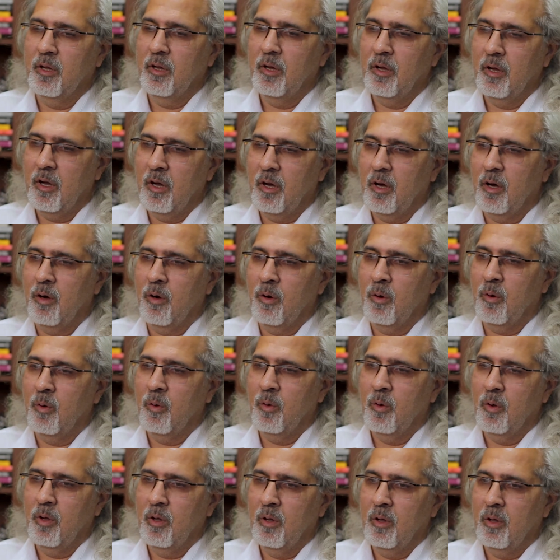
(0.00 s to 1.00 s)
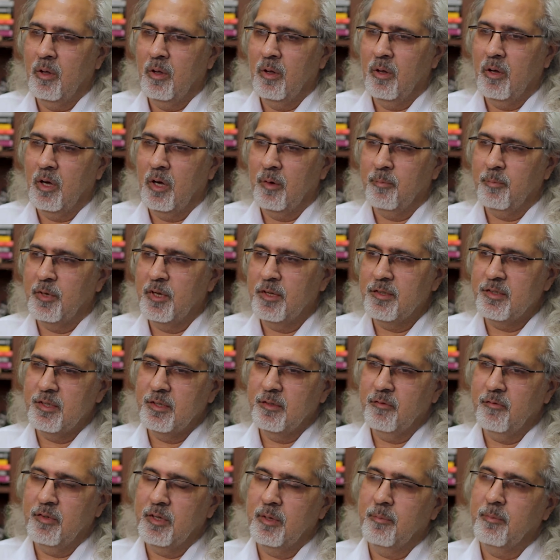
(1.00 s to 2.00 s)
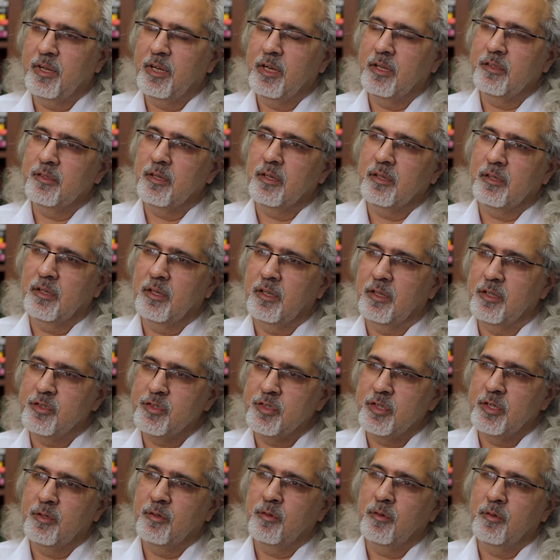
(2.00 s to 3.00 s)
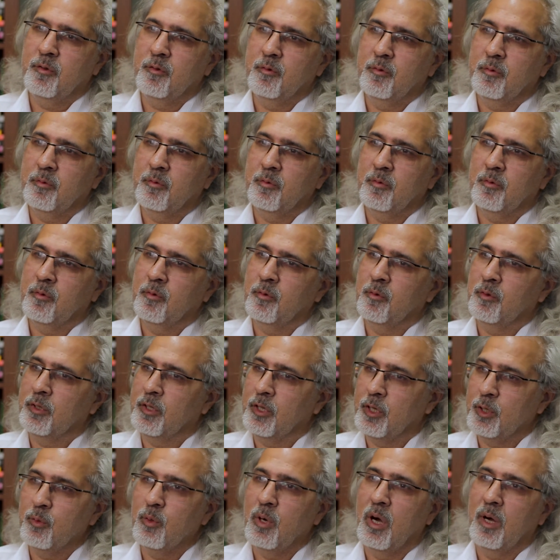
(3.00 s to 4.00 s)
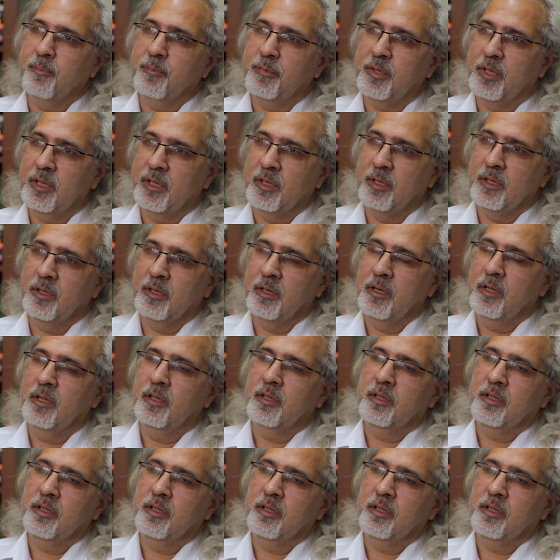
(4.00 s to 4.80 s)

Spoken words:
how a person from another culture who grew up there,